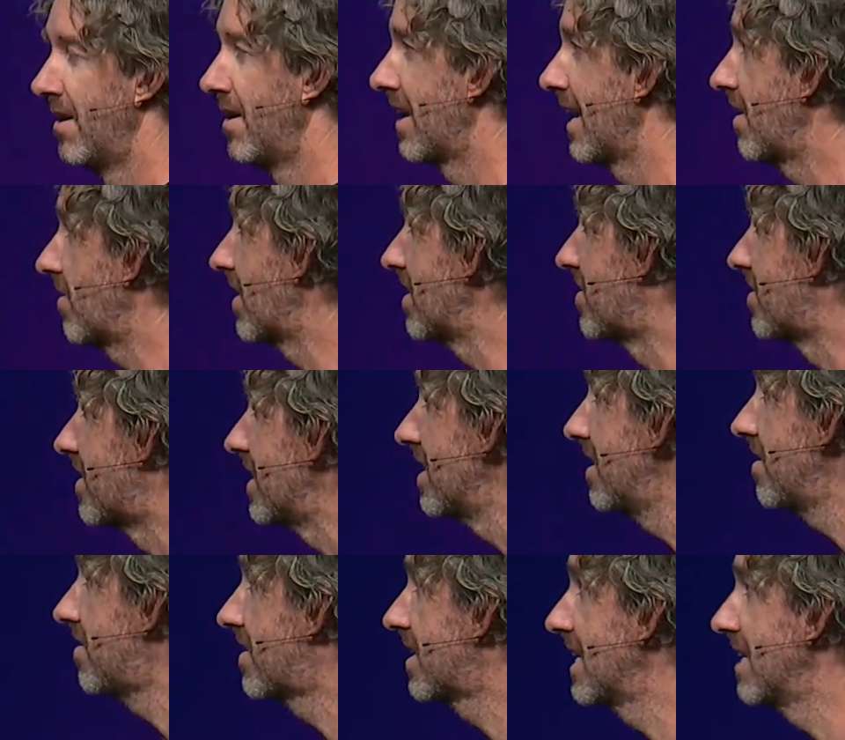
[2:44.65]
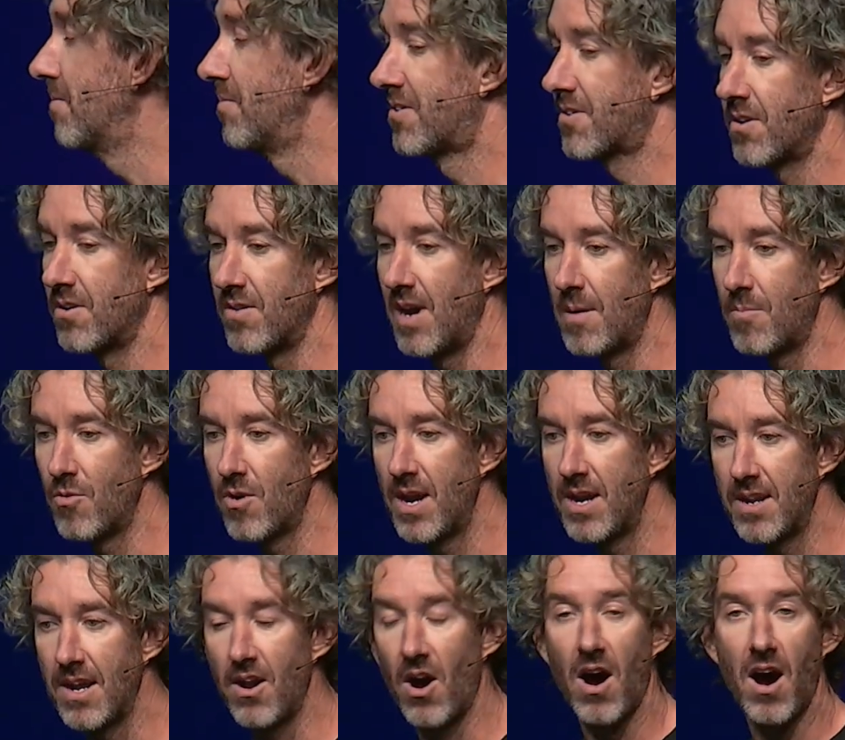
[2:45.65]
It lets these teams
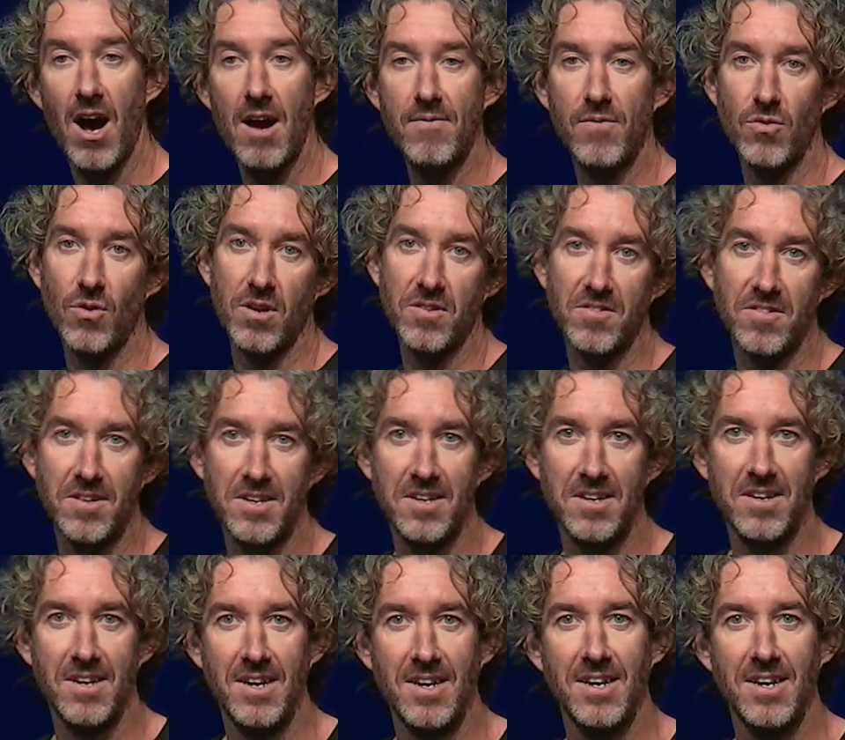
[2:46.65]
collaborate at high velocity